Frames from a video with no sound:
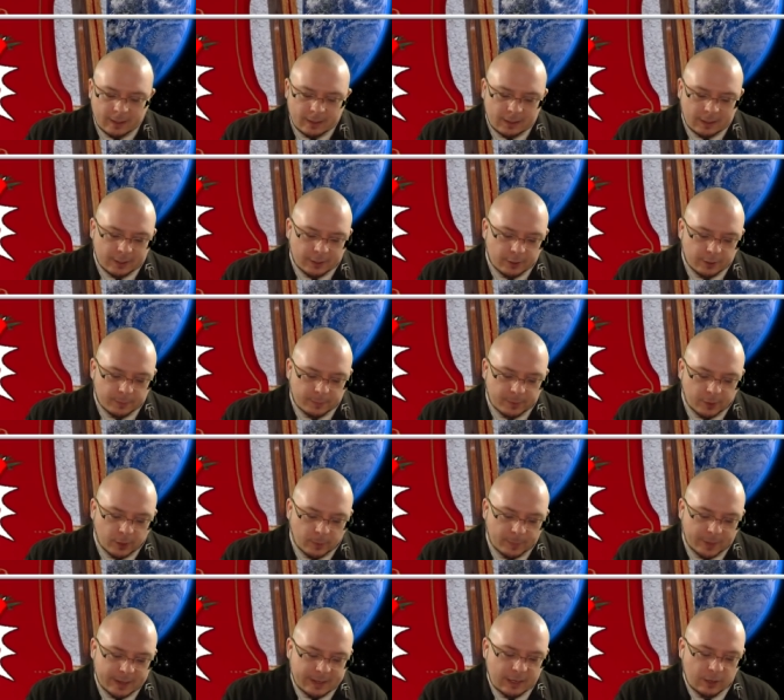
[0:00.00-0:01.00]
her
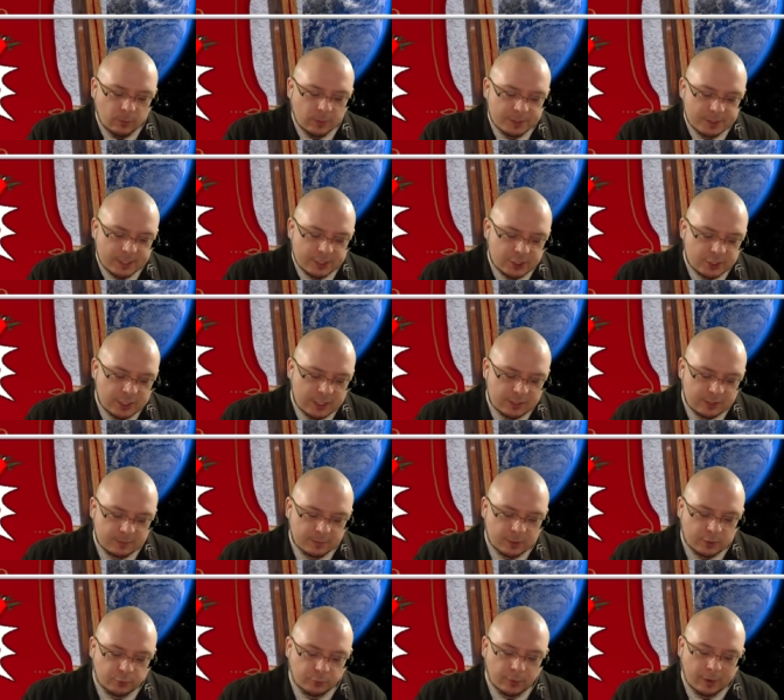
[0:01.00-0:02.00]
opinion was that she
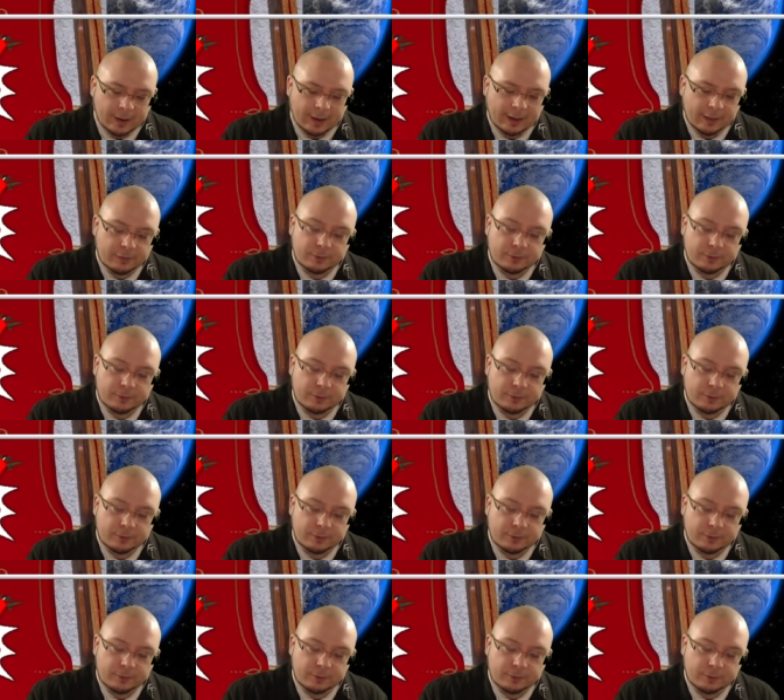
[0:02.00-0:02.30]
cried